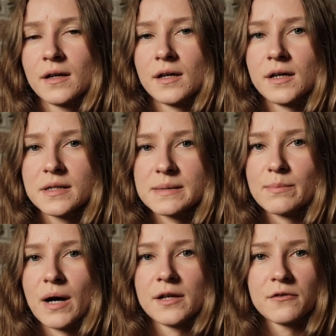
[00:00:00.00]
in
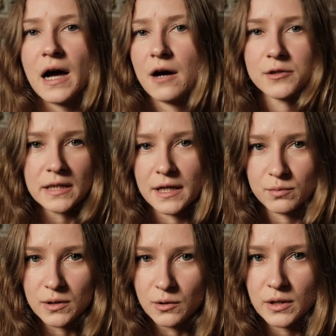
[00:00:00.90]
spite of how the night
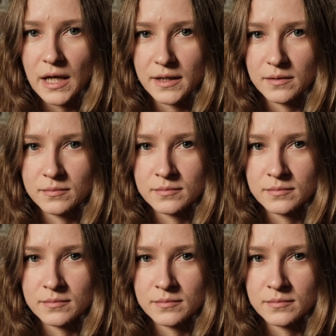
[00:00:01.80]
will look like,